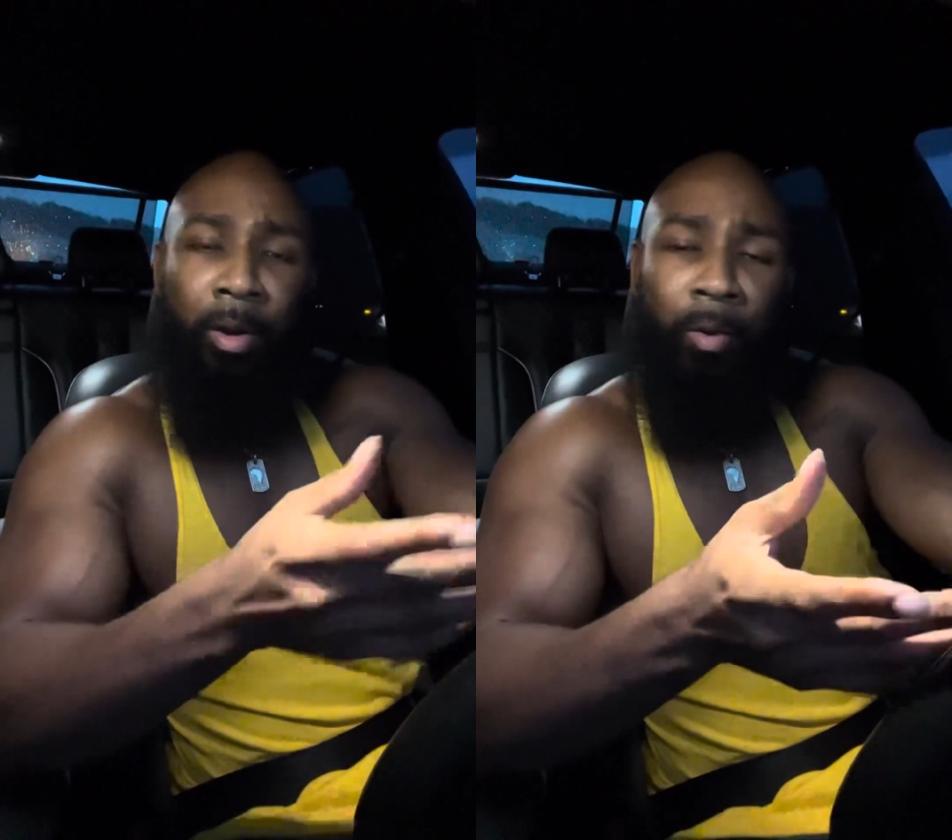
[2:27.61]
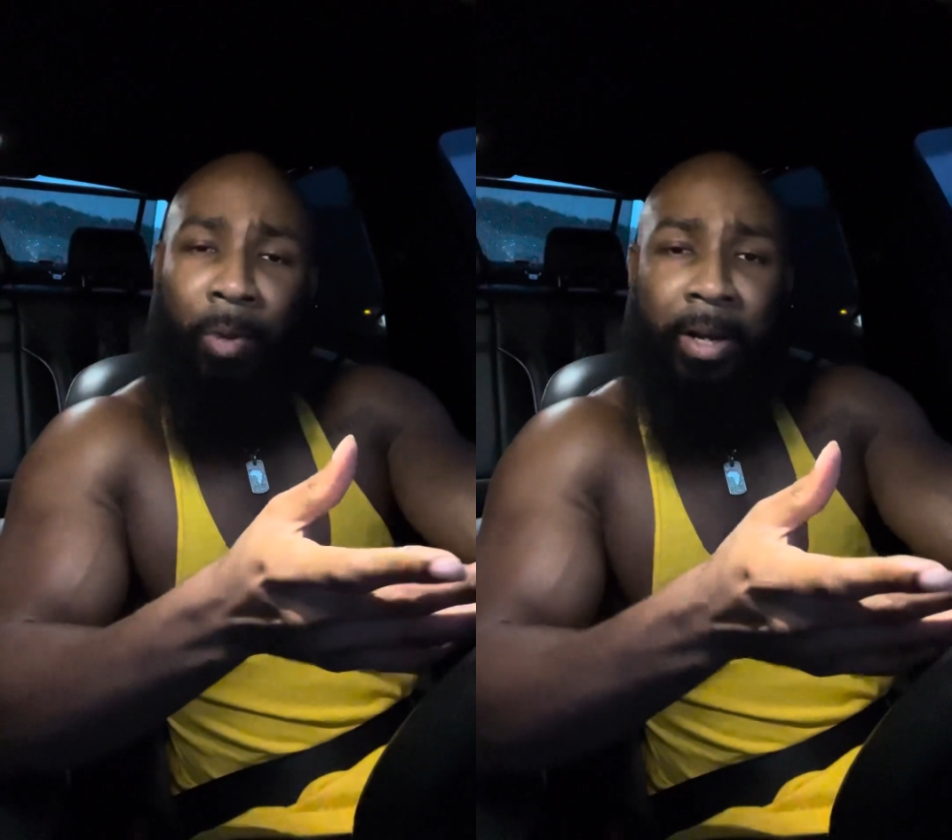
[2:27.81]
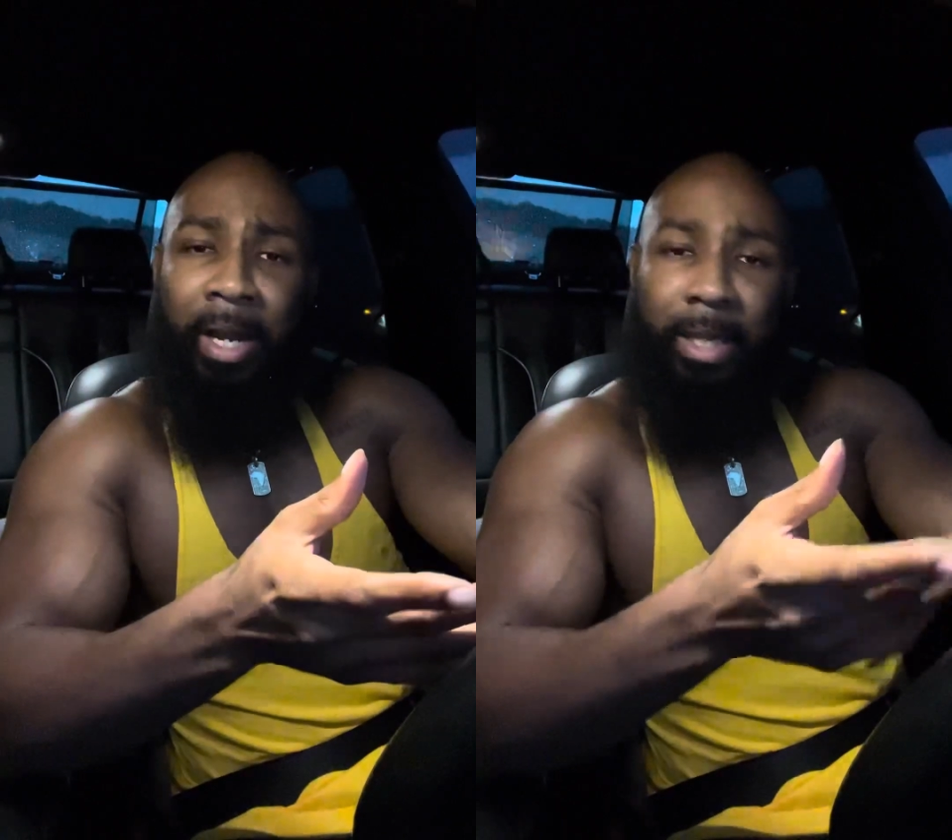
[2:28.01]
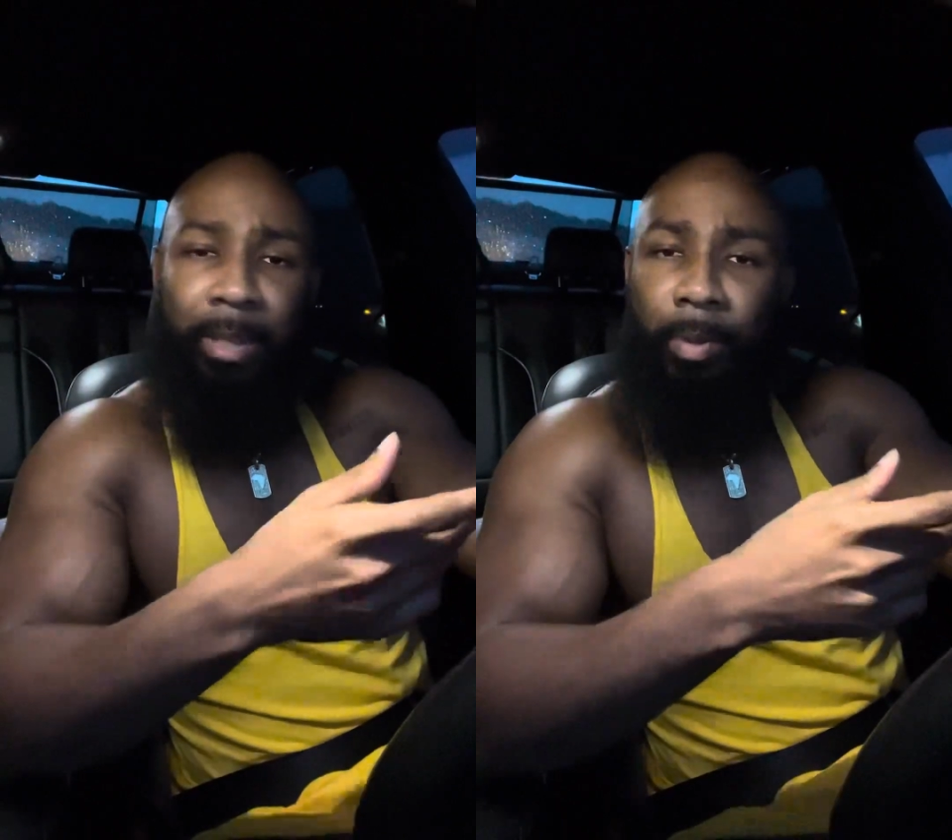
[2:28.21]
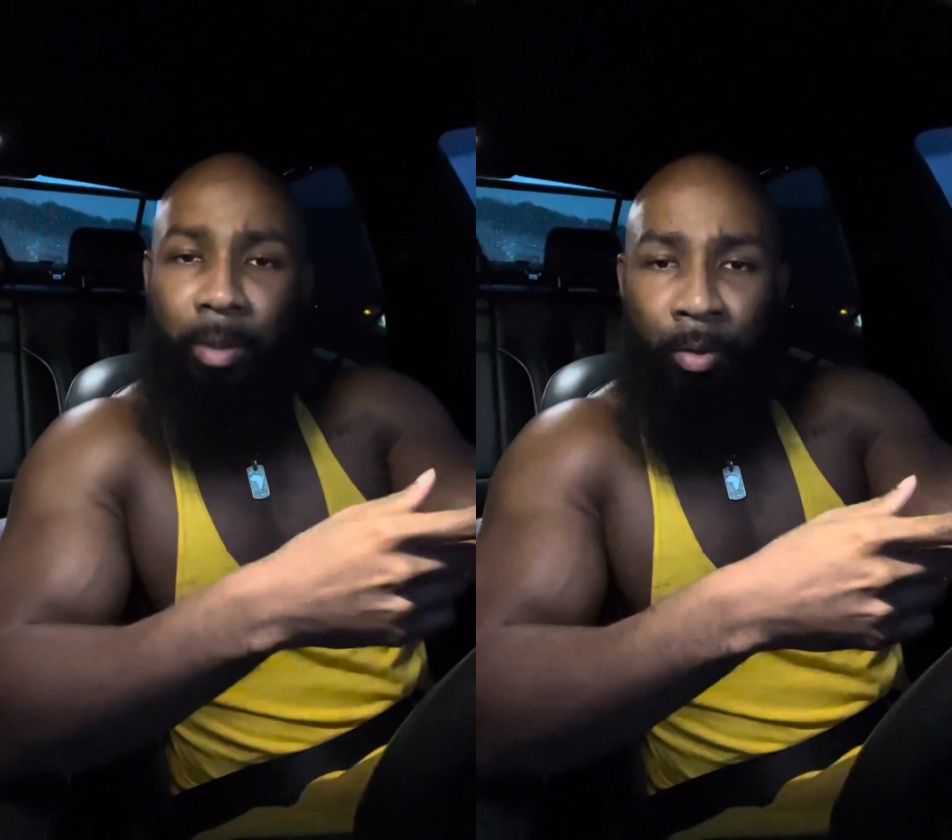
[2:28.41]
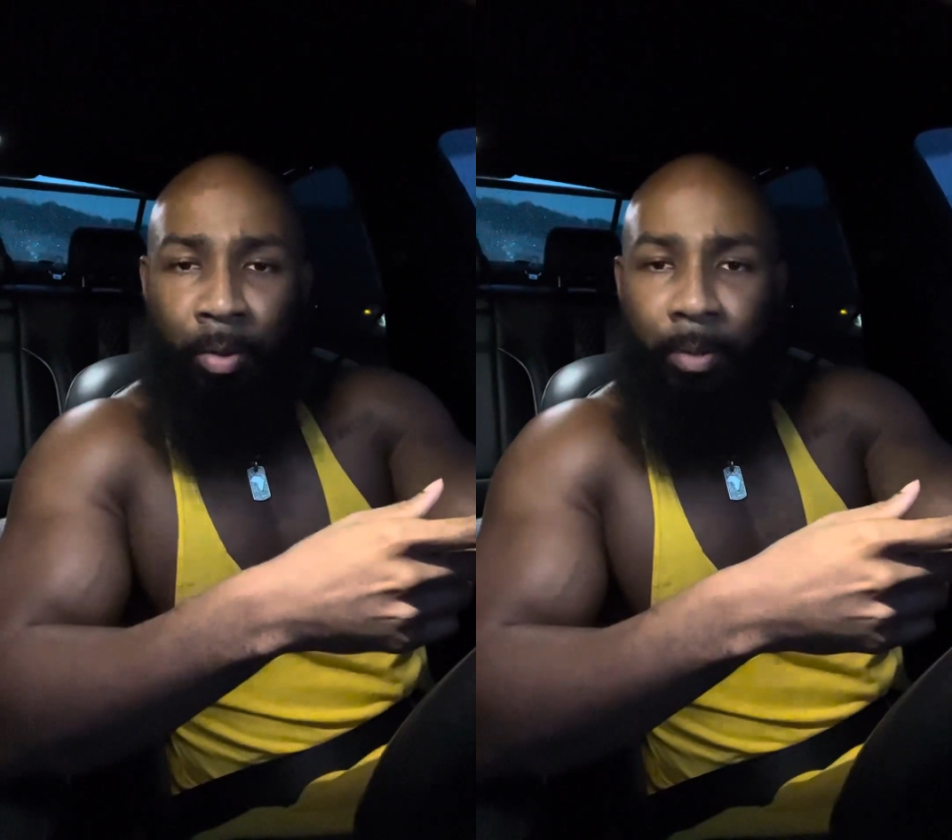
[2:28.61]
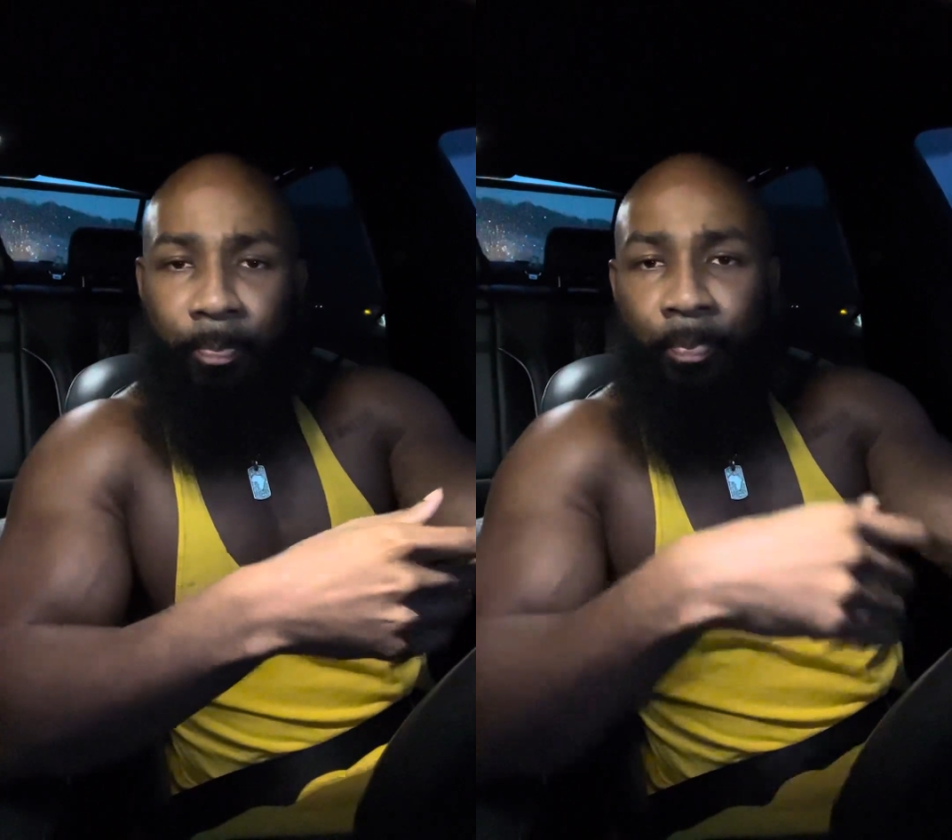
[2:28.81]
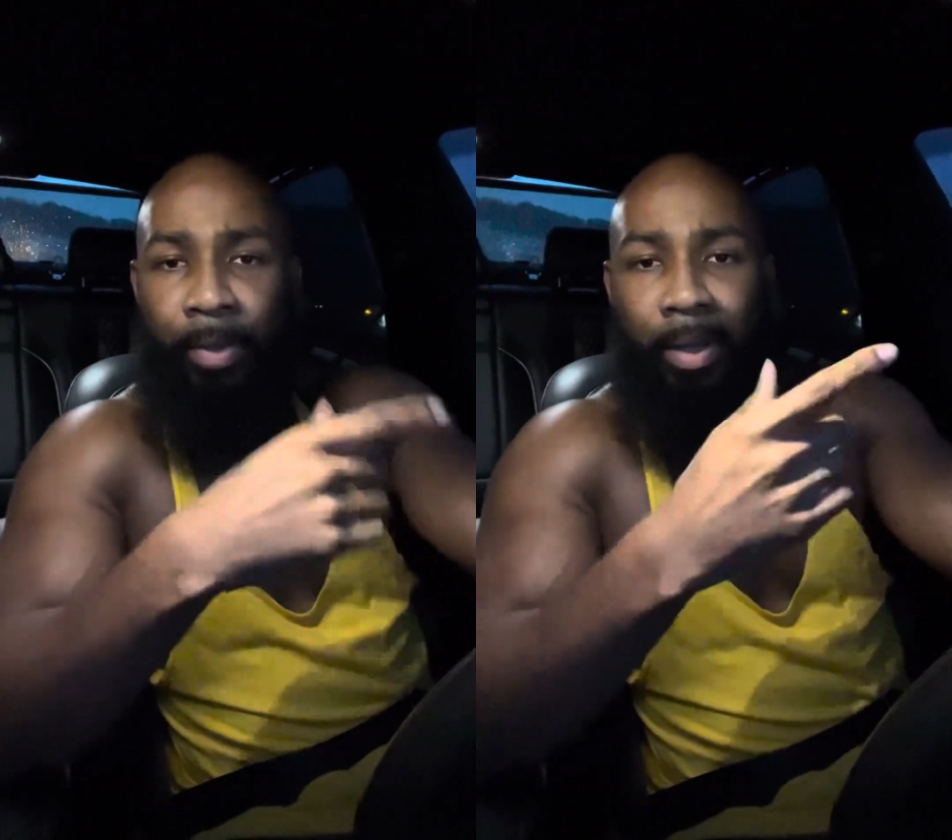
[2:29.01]
Why not keep it going
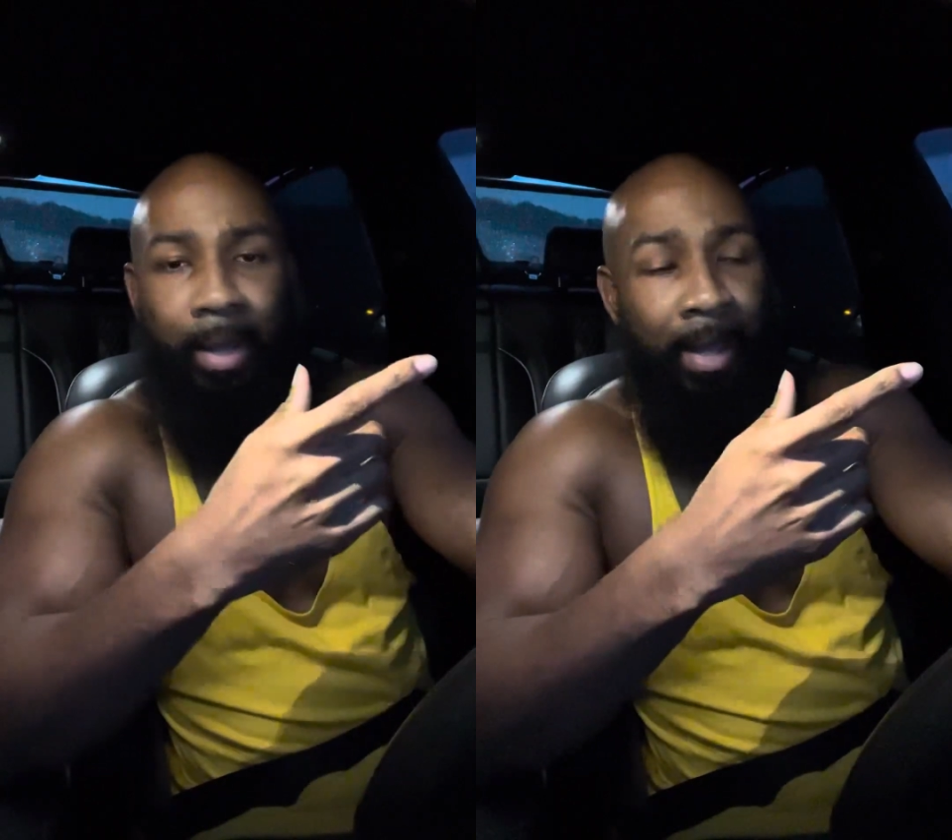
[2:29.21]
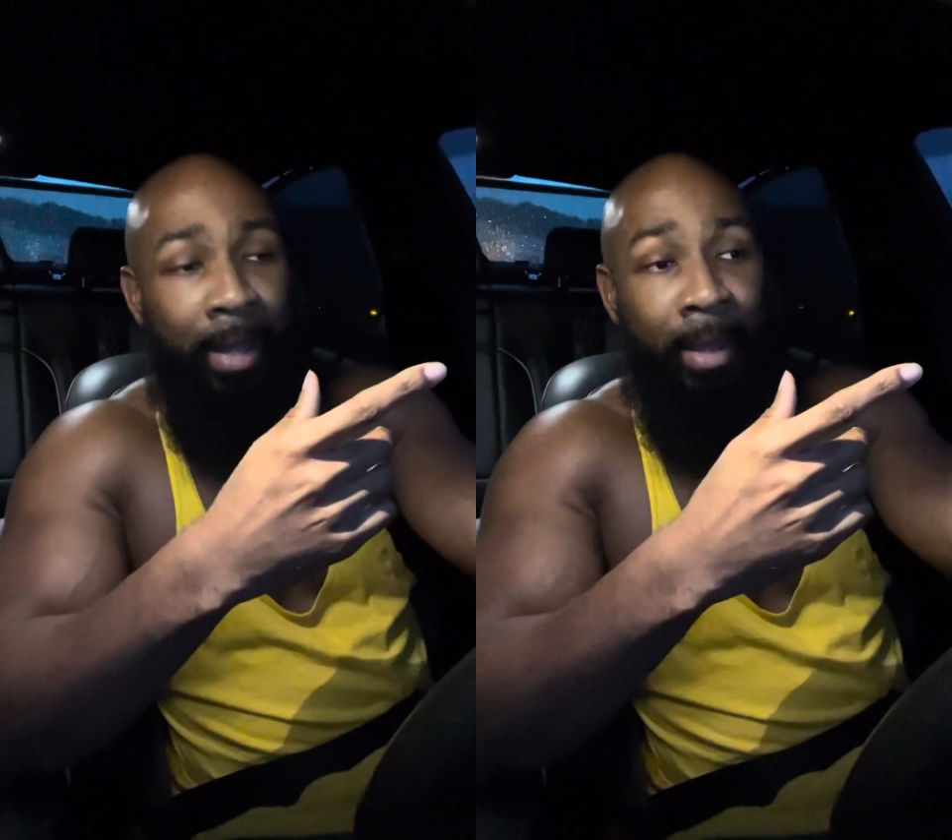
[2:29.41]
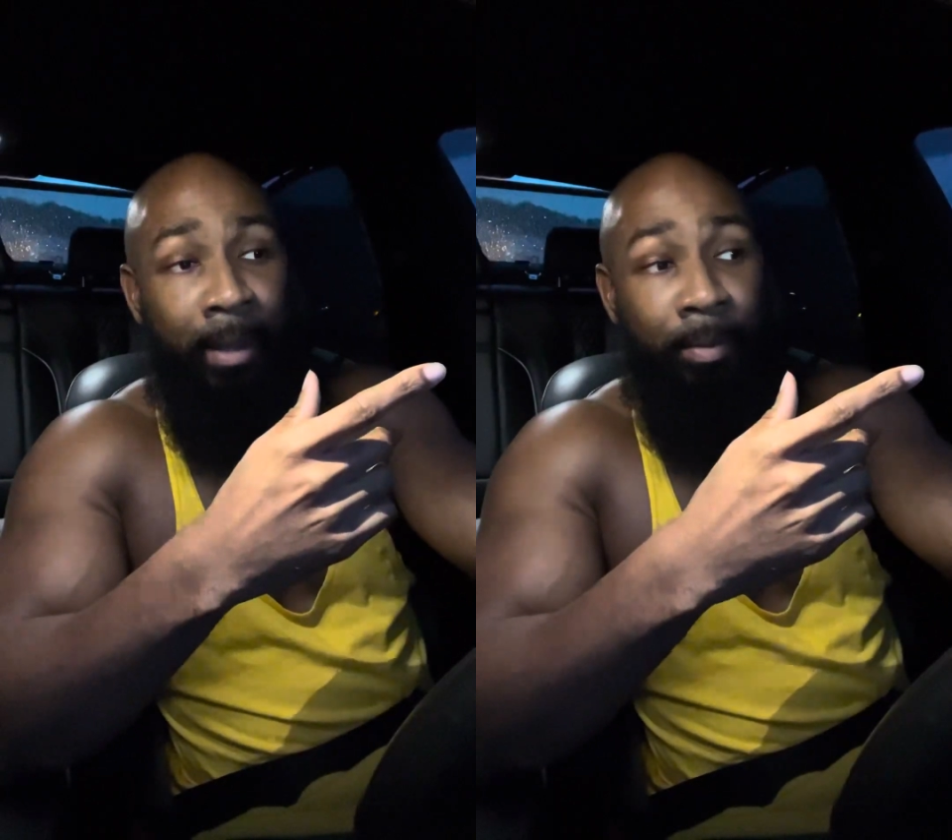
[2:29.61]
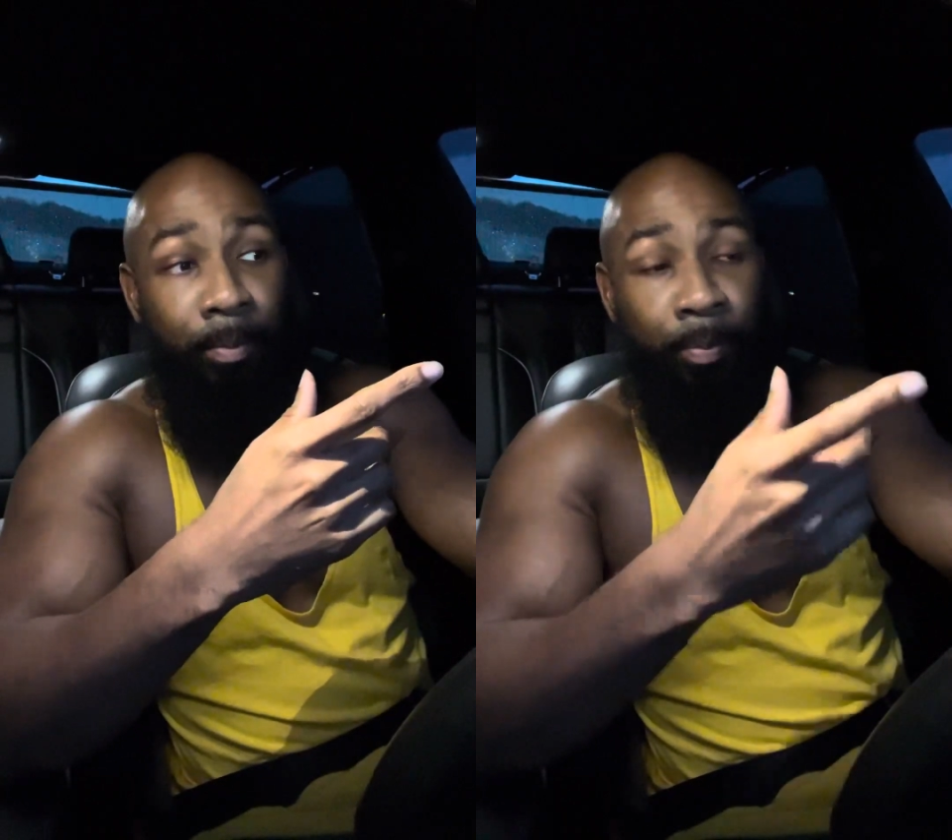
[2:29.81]
and